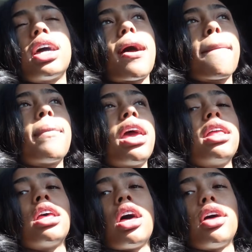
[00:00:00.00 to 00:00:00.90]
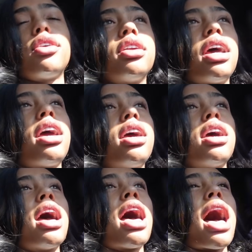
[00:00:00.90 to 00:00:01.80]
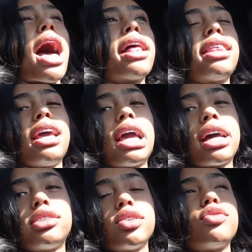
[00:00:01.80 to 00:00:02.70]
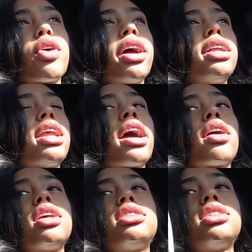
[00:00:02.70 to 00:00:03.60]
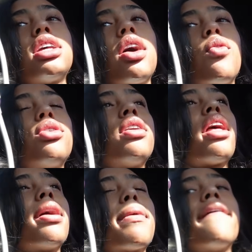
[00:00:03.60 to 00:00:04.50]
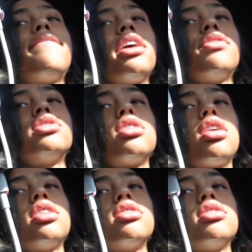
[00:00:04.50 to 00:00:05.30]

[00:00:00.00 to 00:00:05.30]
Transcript: that I made the other day, I think as of right now, this is like one of like my favorite songs.